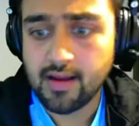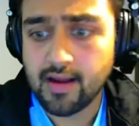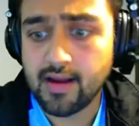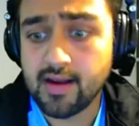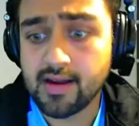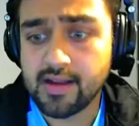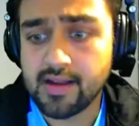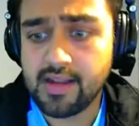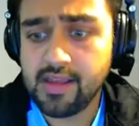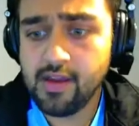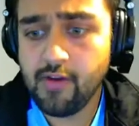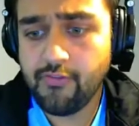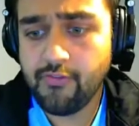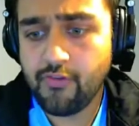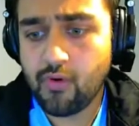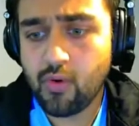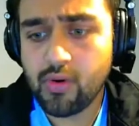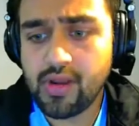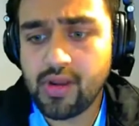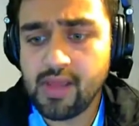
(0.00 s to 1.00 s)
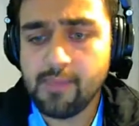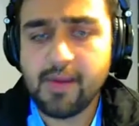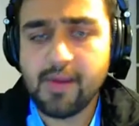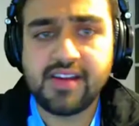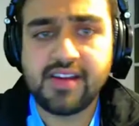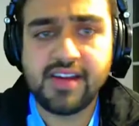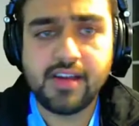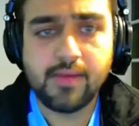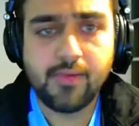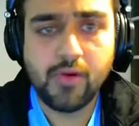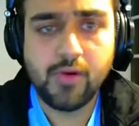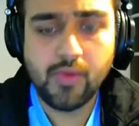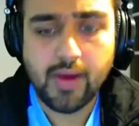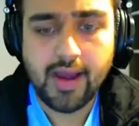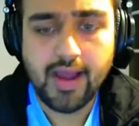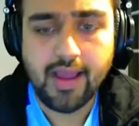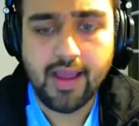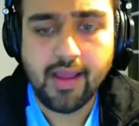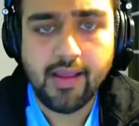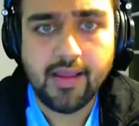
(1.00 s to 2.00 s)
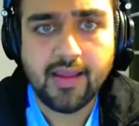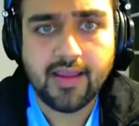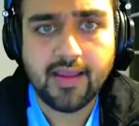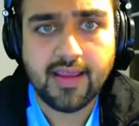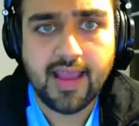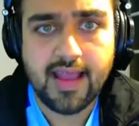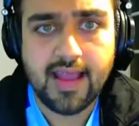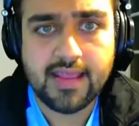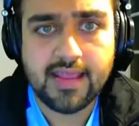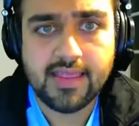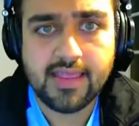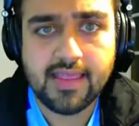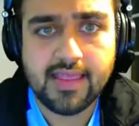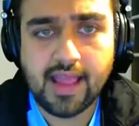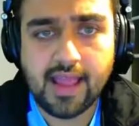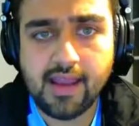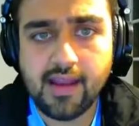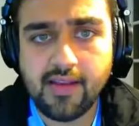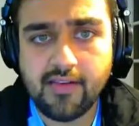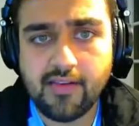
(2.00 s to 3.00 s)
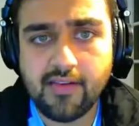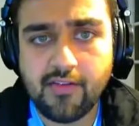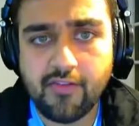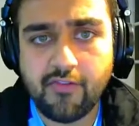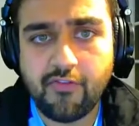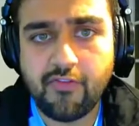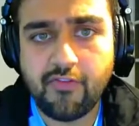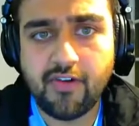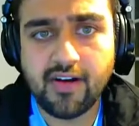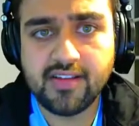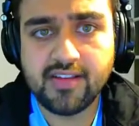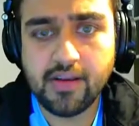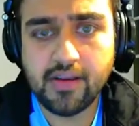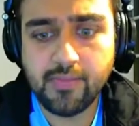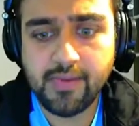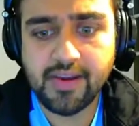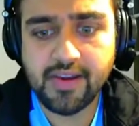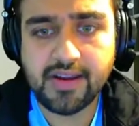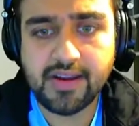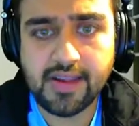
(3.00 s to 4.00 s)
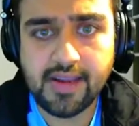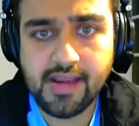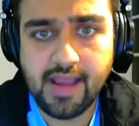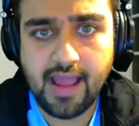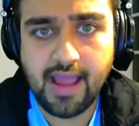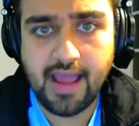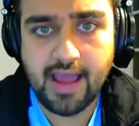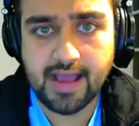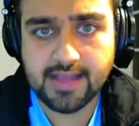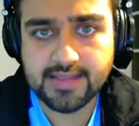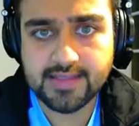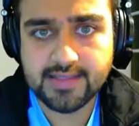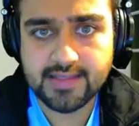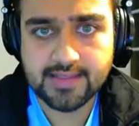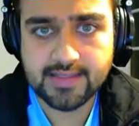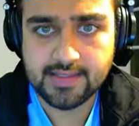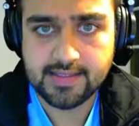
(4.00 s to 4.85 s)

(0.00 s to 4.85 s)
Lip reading: d of od by dwi can then further be written as,